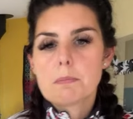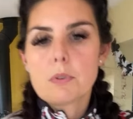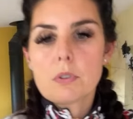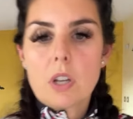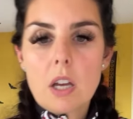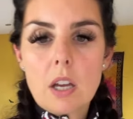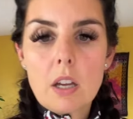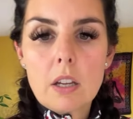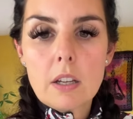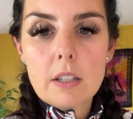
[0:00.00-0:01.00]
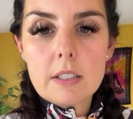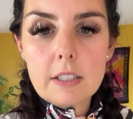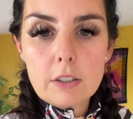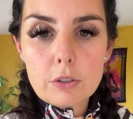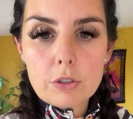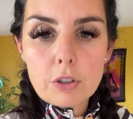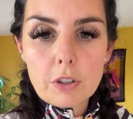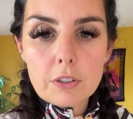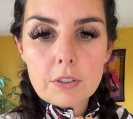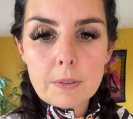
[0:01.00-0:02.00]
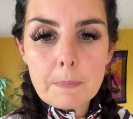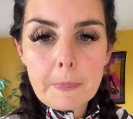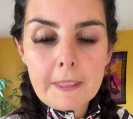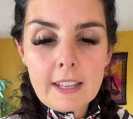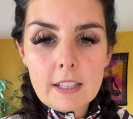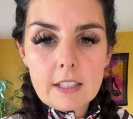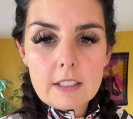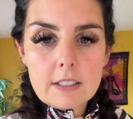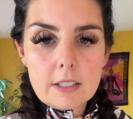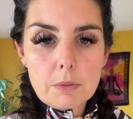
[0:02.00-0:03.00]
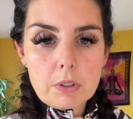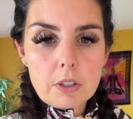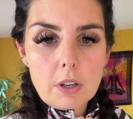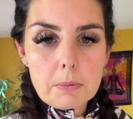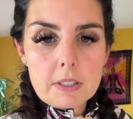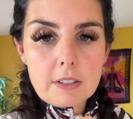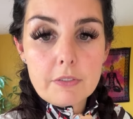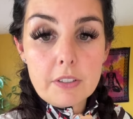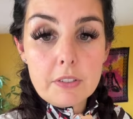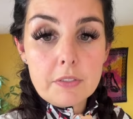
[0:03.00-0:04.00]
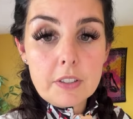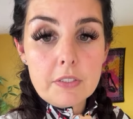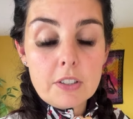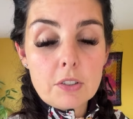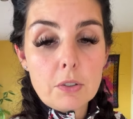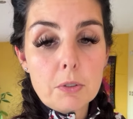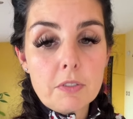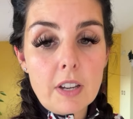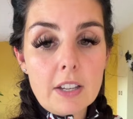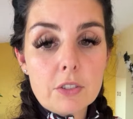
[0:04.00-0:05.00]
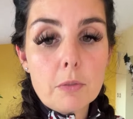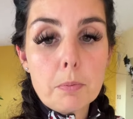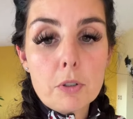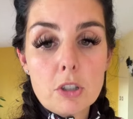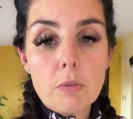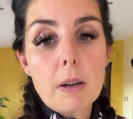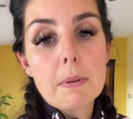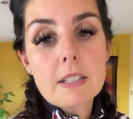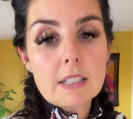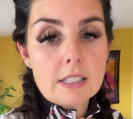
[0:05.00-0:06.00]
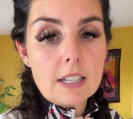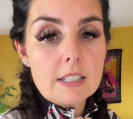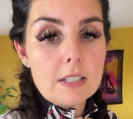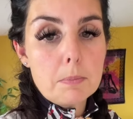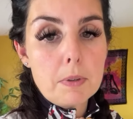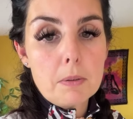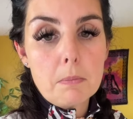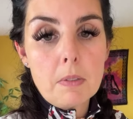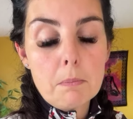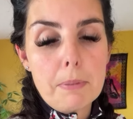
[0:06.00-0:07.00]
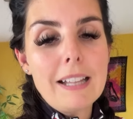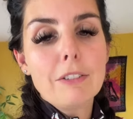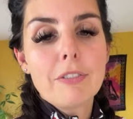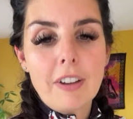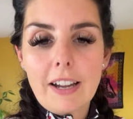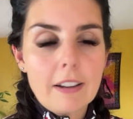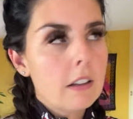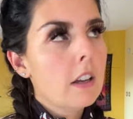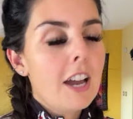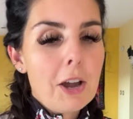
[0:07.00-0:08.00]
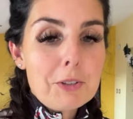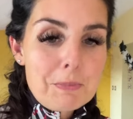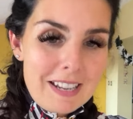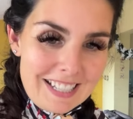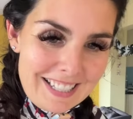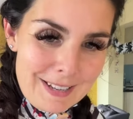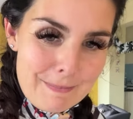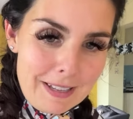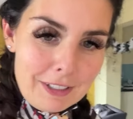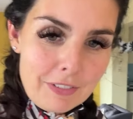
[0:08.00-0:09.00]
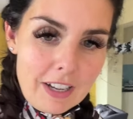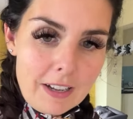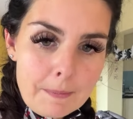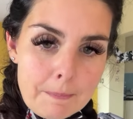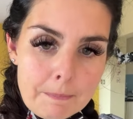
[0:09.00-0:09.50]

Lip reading: bug, dealer's choice. Let's see what the comments are. 50-50 so far. So I've put do ab exercises burn belly fat. I was meant to say belly fat.